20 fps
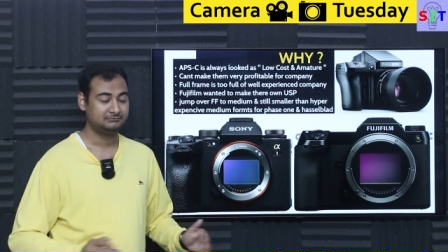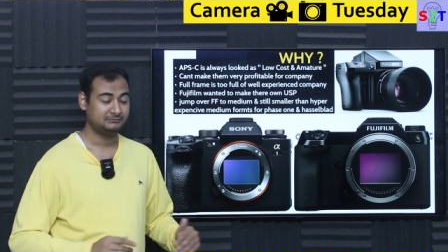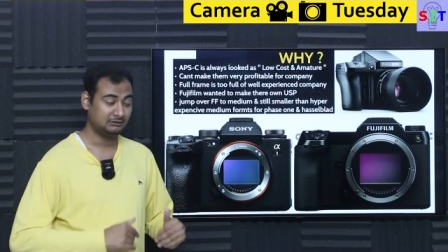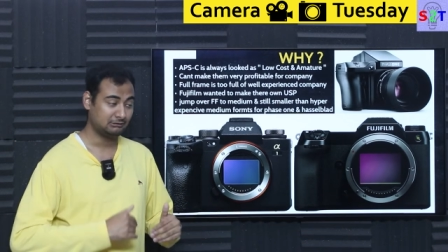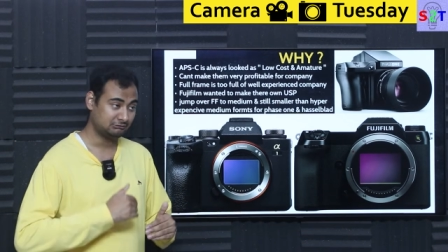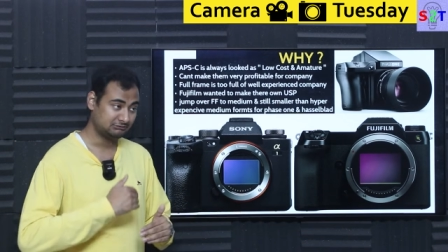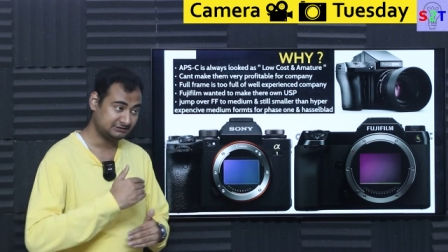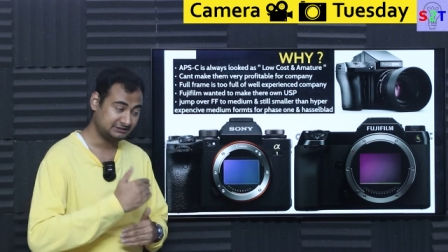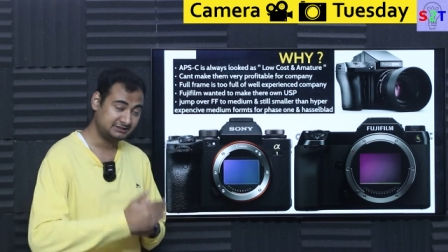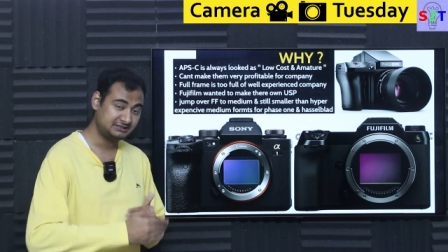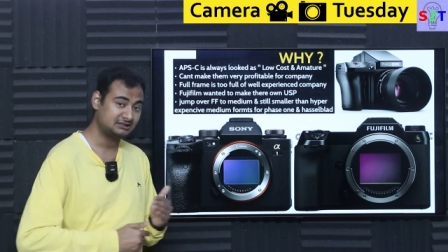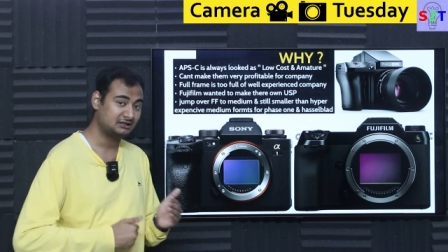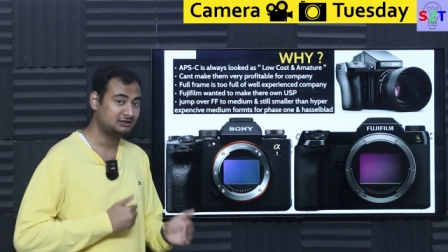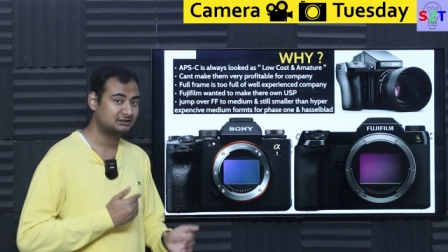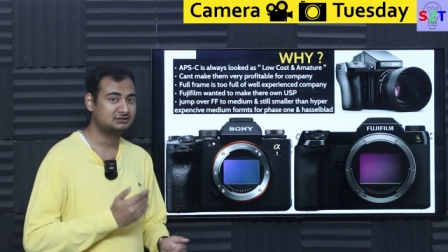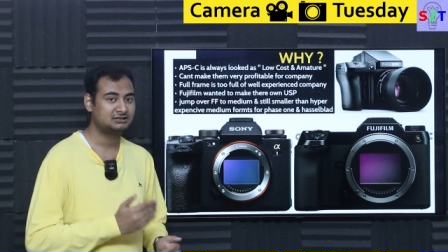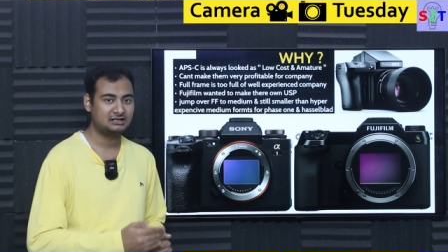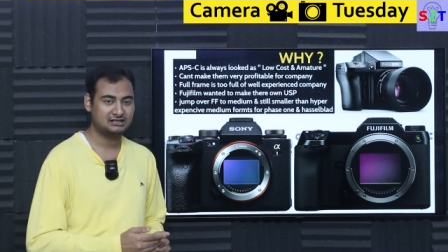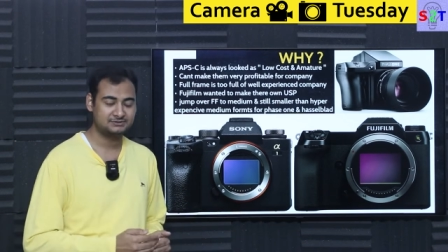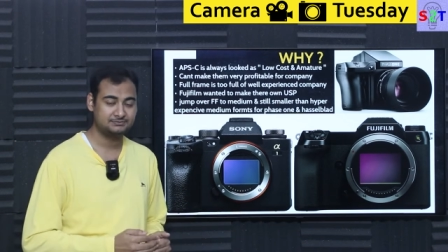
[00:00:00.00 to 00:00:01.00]
Now, there is
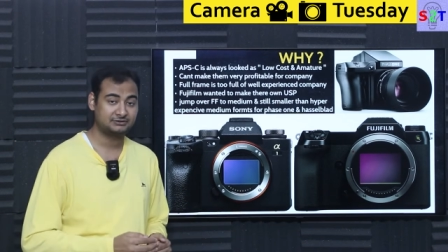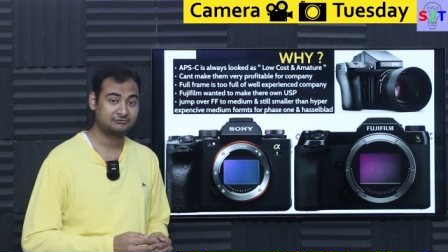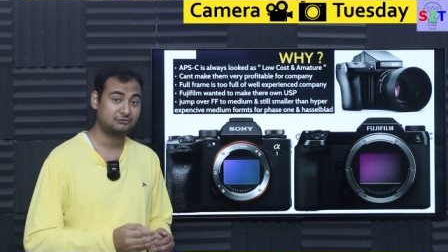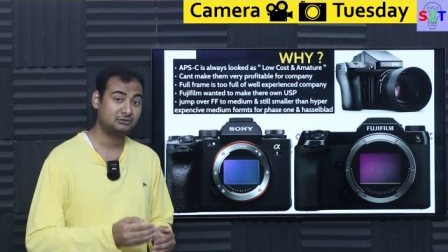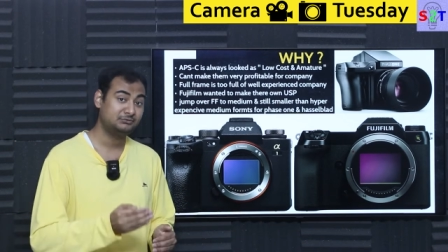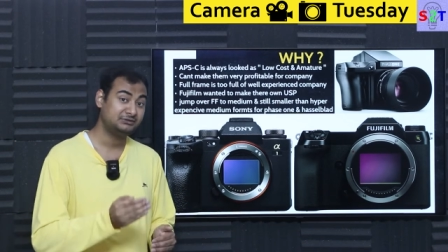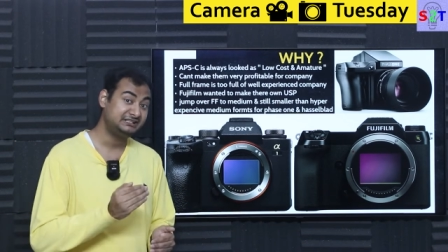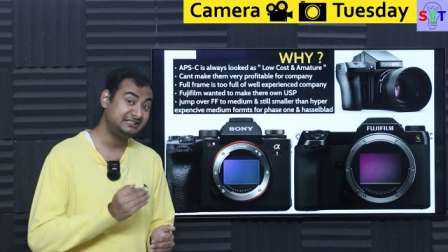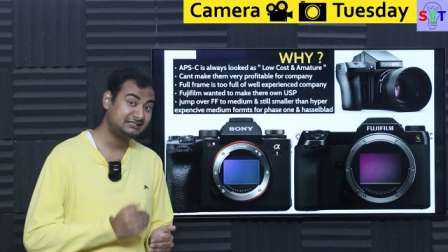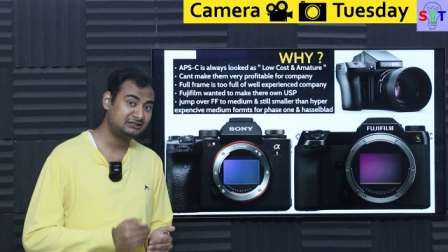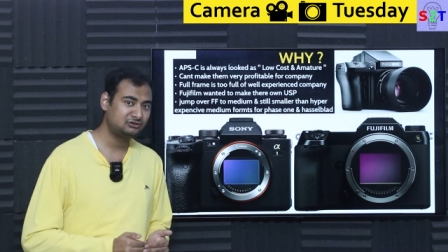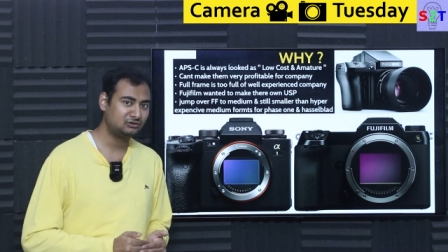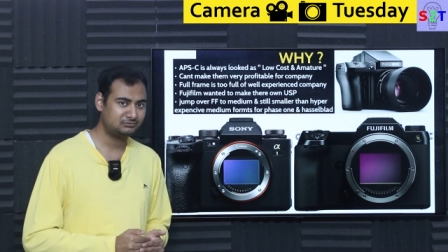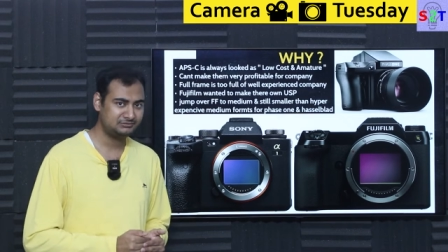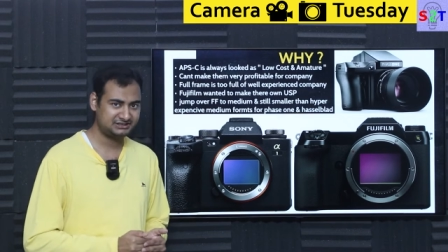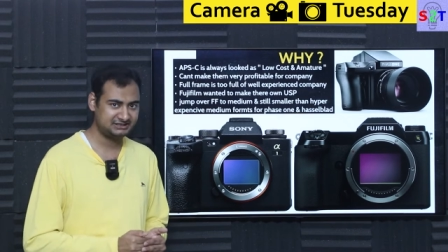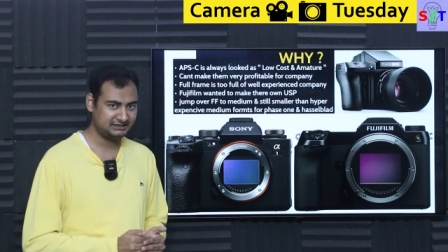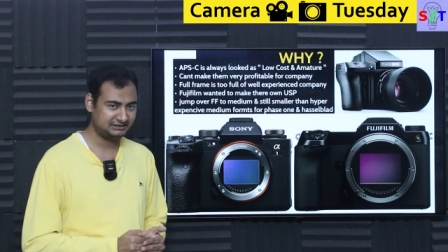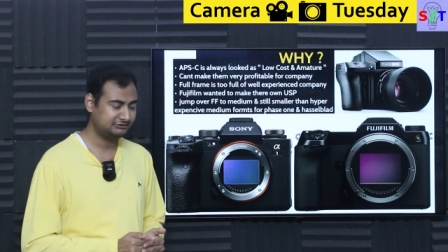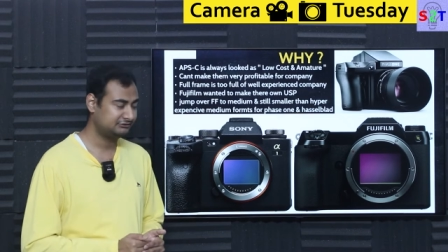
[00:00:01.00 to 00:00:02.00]
another aspect from
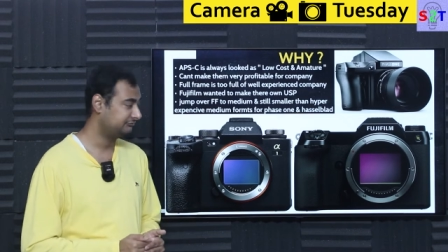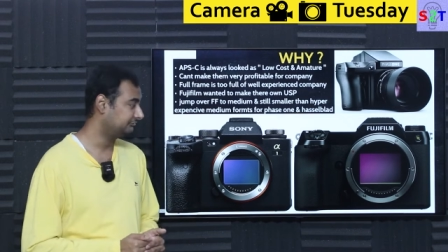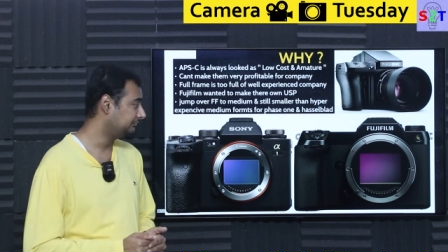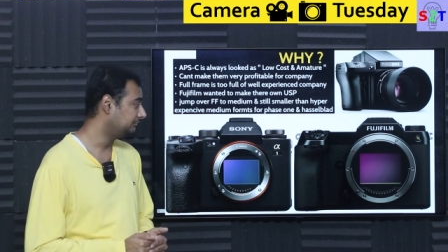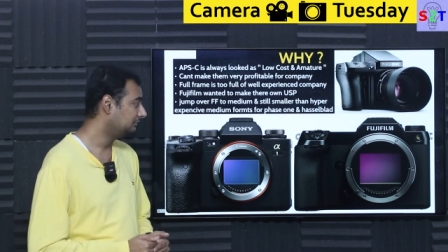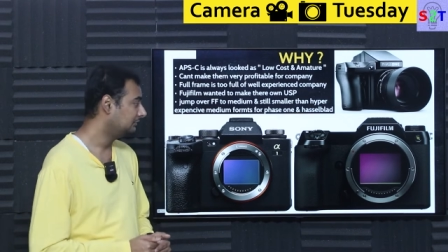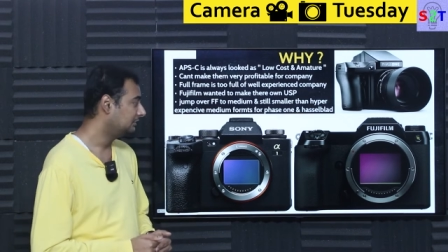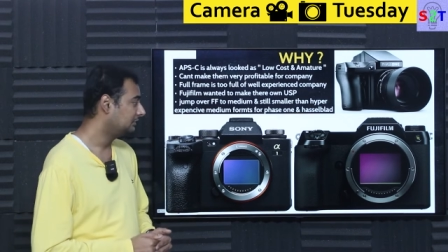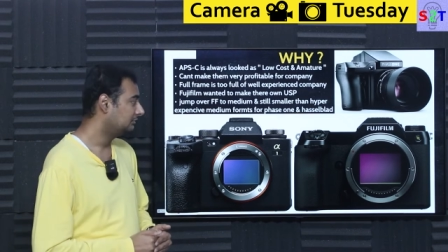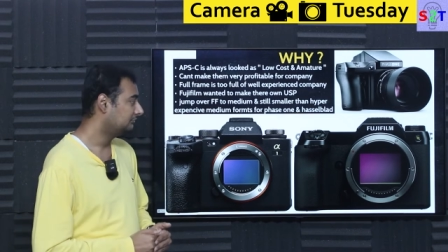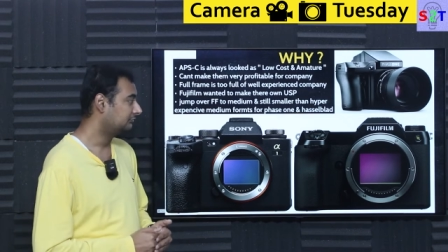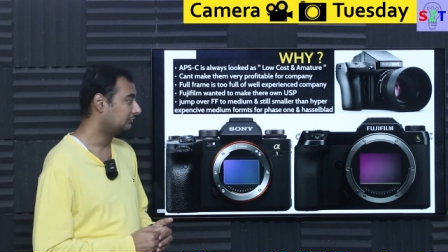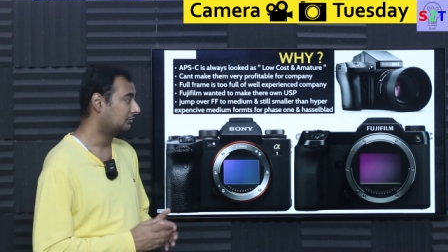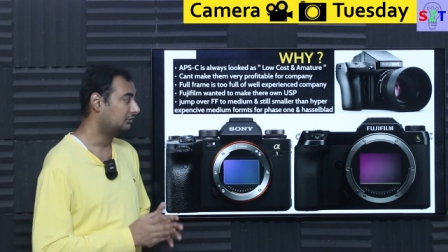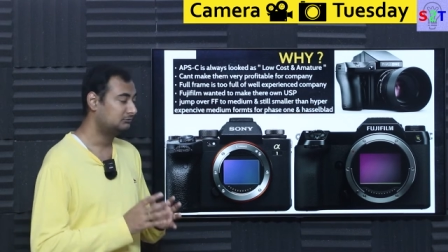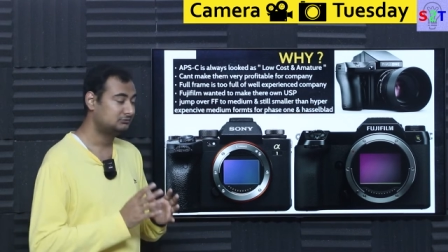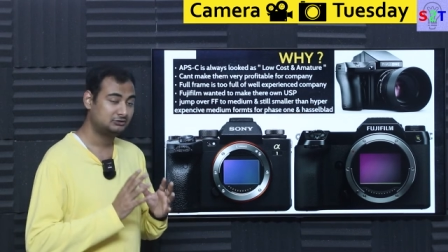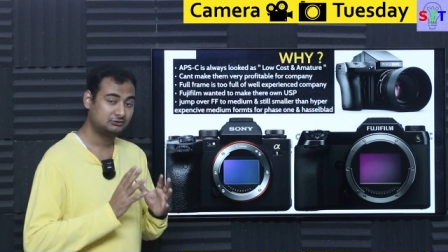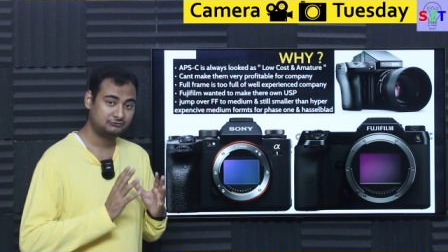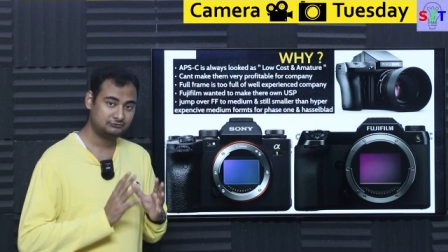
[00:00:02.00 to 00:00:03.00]
economic side of you
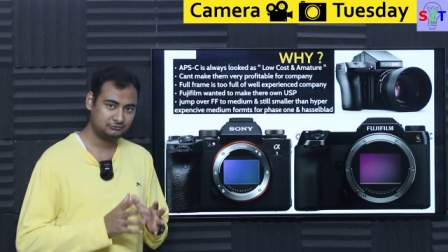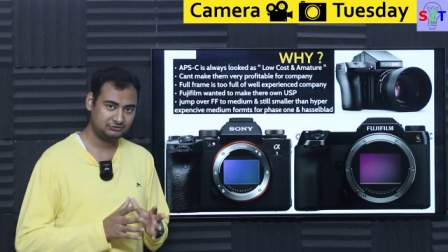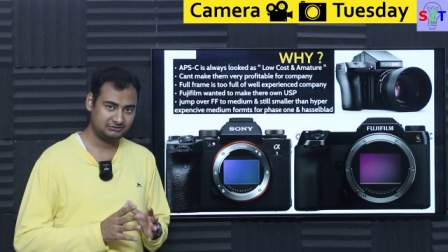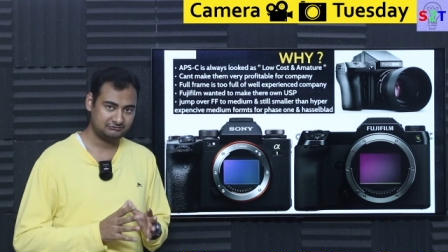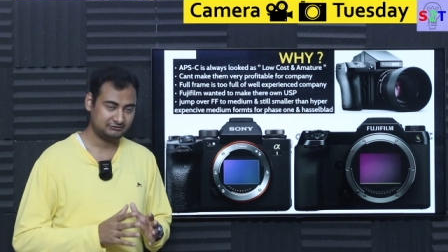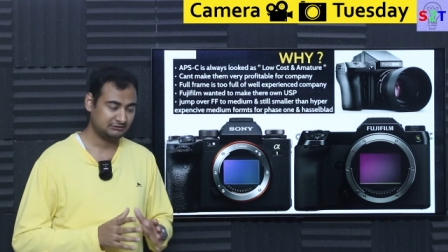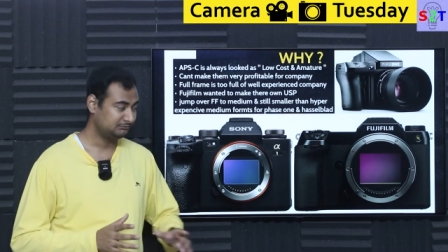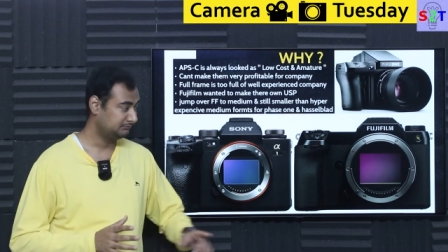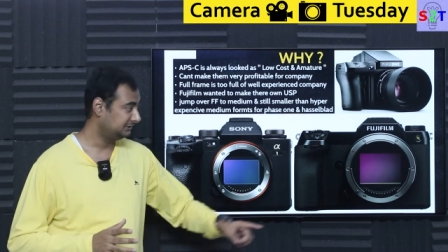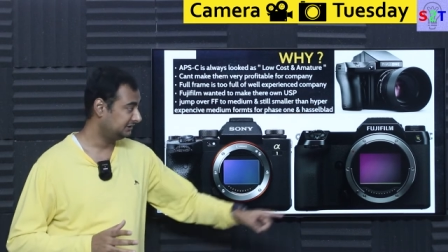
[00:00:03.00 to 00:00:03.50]
from Fujifilm,